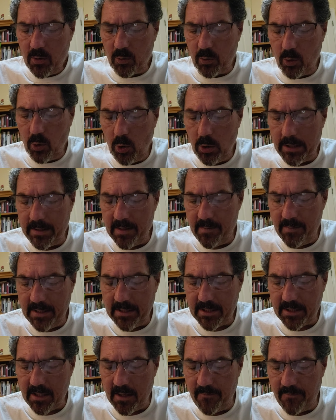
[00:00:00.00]
Rule in the
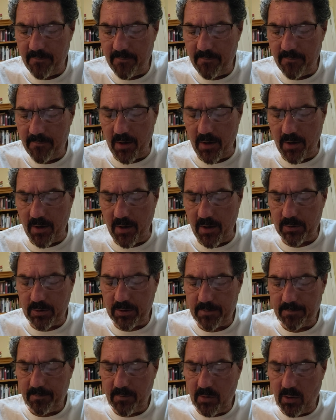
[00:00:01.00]
midst of your
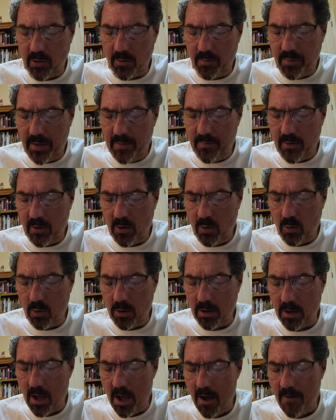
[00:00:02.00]
foes. Your people
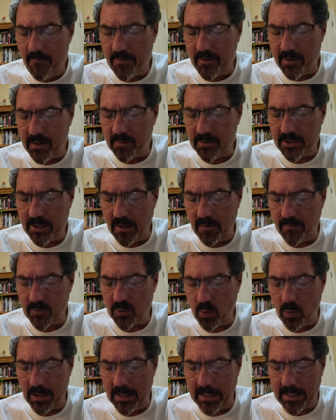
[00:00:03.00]
will offer
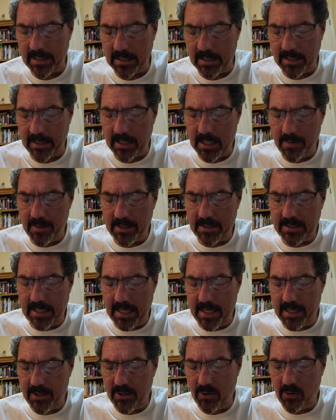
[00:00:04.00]
themselves willingly on the
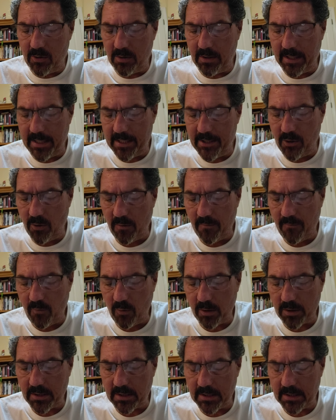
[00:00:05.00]
day you lead your
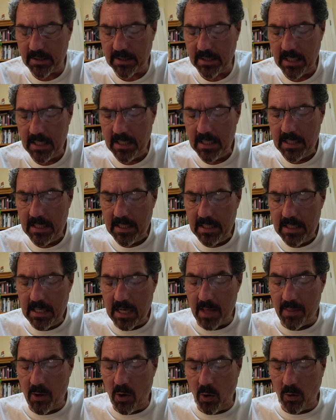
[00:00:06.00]
forces
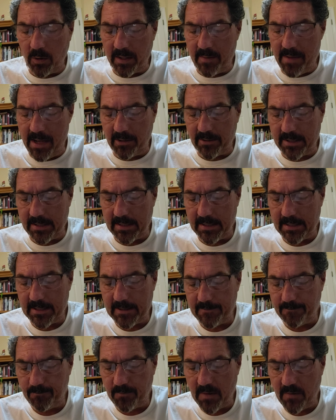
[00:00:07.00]
on the holy
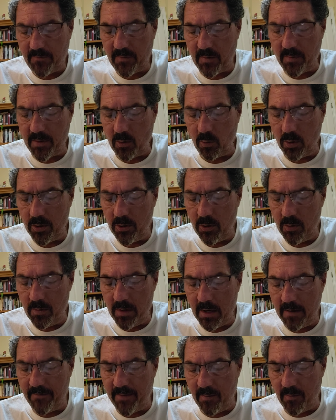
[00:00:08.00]
mountains. From the womb
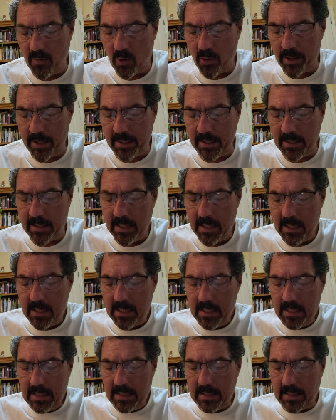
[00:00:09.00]
of the morning,
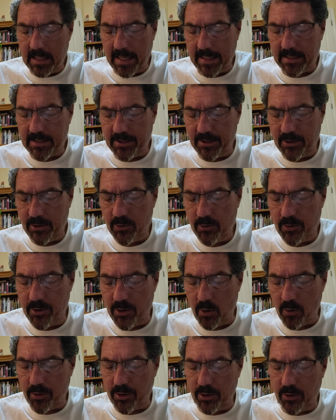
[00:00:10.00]
like dew
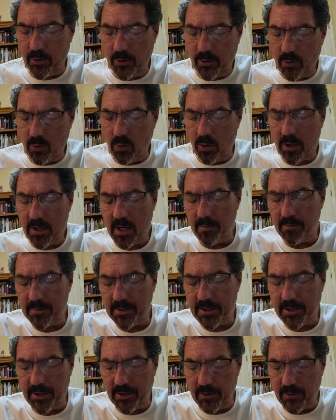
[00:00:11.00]
your youth will come
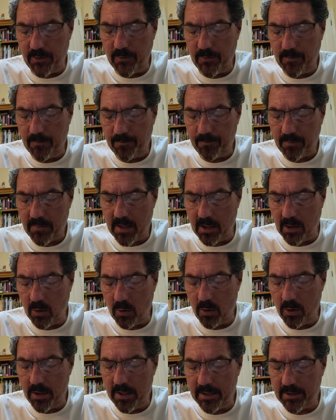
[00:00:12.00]
to you. The
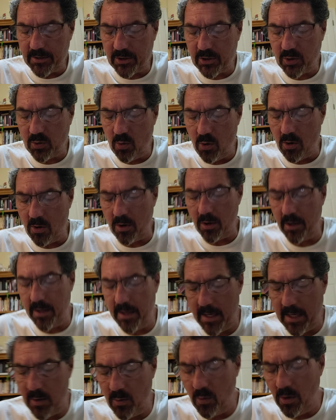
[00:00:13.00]
Lord has sworn
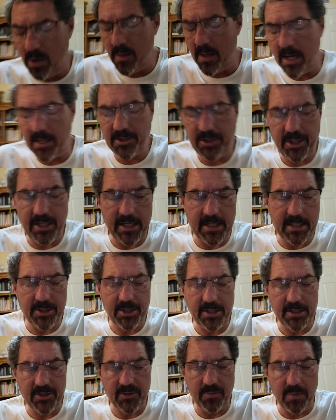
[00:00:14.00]
and will not
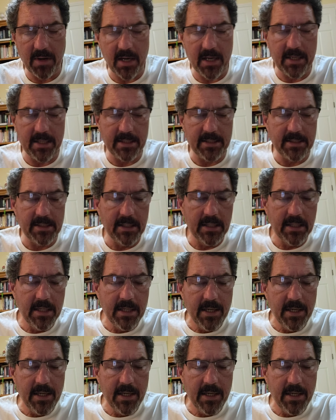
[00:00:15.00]
change his mind.